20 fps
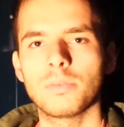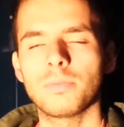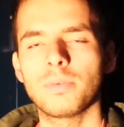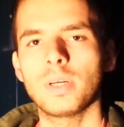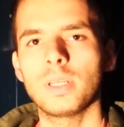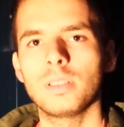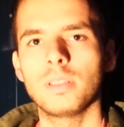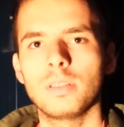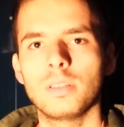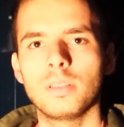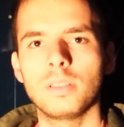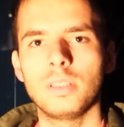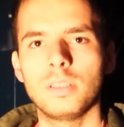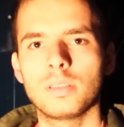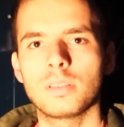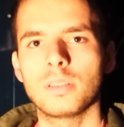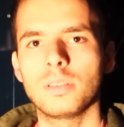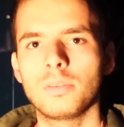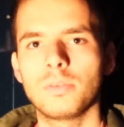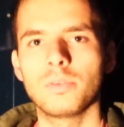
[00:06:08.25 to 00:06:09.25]
of other
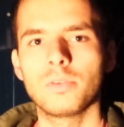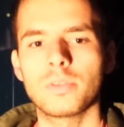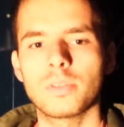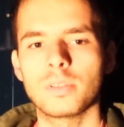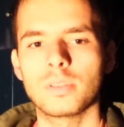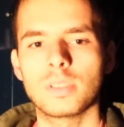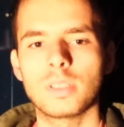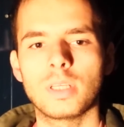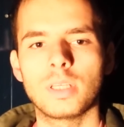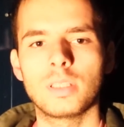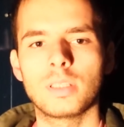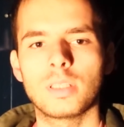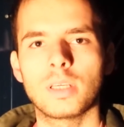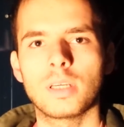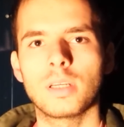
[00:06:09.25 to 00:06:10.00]
institutions that